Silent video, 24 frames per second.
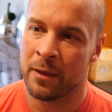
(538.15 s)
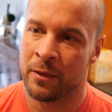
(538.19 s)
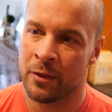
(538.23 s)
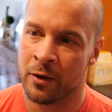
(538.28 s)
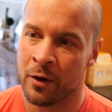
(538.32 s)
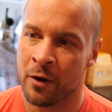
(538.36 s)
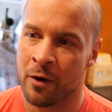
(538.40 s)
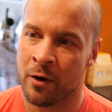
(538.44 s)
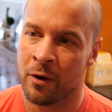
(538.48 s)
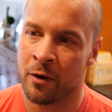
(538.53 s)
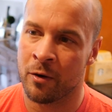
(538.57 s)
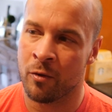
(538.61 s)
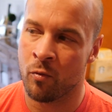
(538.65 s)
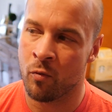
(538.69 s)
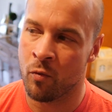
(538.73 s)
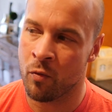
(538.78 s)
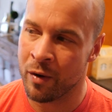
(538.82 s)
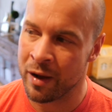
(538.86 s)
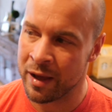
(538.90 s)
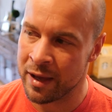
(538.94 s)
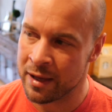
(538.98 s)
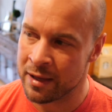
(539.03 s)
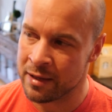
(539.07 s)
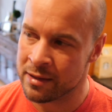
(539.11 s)
There are
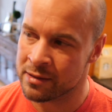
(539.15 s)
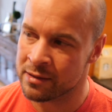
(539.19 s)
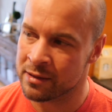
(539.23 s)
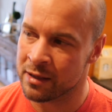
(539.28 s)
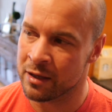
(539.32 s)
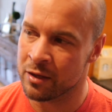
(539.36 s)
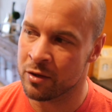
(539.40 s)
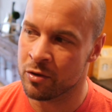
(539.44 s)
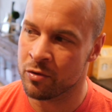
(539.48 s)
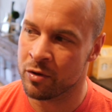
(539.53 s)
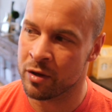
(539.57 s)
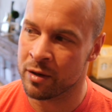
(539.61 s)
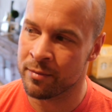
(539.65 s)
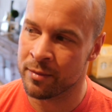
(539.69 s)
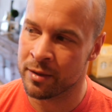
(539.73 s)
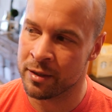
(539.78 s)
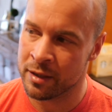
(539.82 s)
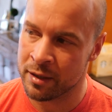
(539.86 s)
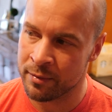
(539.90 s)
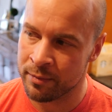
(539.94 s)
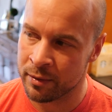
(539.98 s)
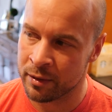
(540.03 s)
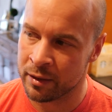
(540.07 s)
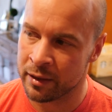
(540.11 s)
ways that you can
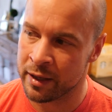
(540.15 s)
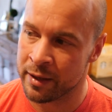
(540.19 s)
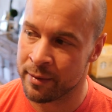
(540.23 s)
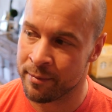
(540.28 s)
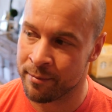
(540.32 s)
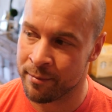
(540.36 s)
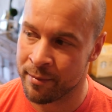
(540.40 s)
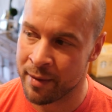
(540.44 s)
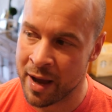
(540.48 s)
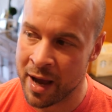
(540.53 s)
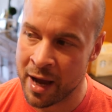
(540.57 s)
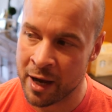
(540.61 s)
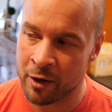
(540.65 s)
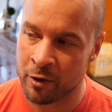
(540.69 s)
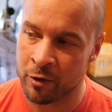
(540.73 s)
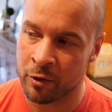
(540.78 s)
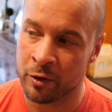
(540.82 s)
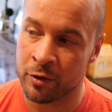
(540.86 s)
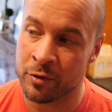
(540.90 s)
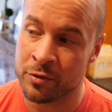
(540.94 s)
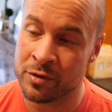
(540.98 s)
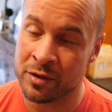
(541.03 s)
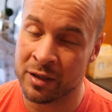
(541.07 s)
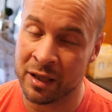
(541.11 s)
manipulate
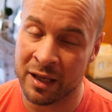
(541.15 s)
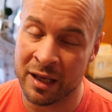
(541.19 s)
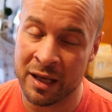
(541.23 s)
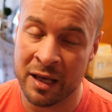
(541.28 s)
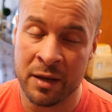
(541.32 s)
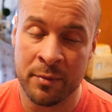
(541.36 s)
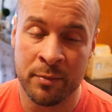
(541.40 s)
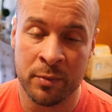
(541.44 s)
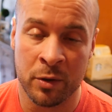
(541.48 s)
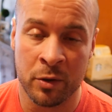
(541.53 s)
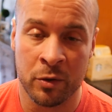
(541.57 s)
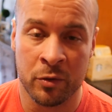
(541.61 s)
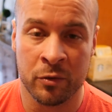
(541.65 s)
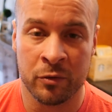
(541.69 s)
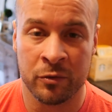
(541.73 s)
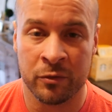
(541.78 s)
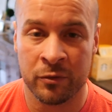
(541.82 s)
macros to keep you